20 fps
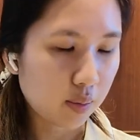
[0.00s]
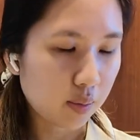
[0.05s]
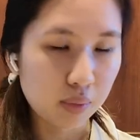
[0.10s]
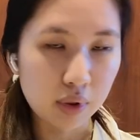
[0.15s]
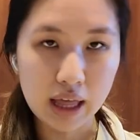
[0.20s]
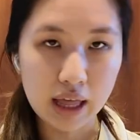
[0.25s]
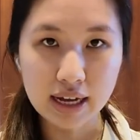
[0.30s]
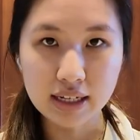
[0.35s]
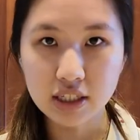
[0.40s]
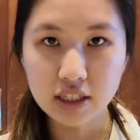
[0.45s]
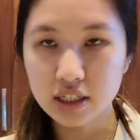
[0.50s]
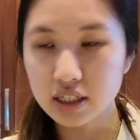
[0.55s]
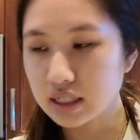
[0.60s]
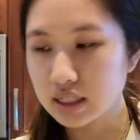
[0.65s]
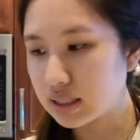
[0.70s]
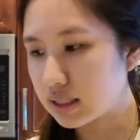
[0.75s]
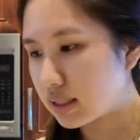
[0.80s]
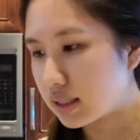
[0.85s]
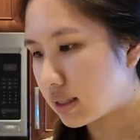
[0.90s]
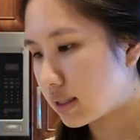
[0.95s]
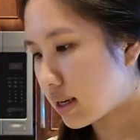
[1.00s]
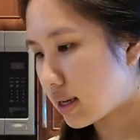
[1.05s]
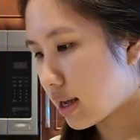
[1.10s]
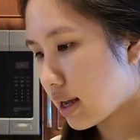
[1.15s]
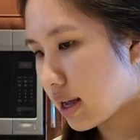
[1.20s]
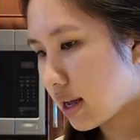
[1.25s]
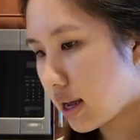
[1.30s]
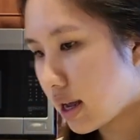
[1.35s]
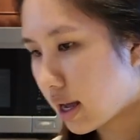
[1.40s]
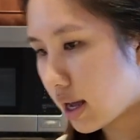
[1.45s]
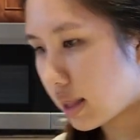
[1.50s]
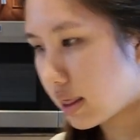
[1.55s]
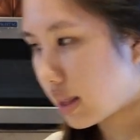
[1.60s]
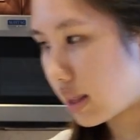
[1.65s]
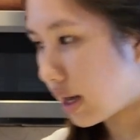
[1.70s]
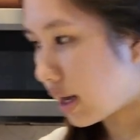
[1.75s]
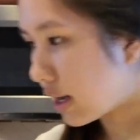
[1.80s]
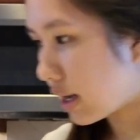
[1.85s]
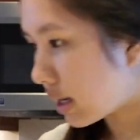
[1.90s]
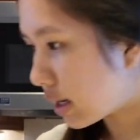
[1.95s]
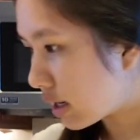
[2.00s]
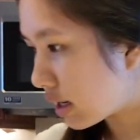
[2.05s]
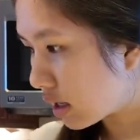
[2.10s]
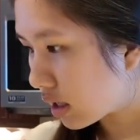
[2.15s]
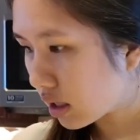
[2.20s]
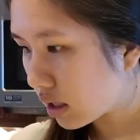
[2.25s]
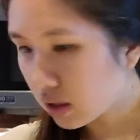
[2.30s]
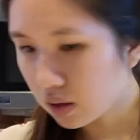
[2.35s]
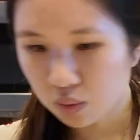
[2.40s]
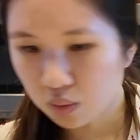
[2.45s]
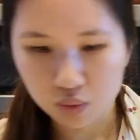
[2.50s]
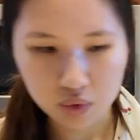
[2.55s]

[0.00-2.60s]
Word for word: blanch it, and then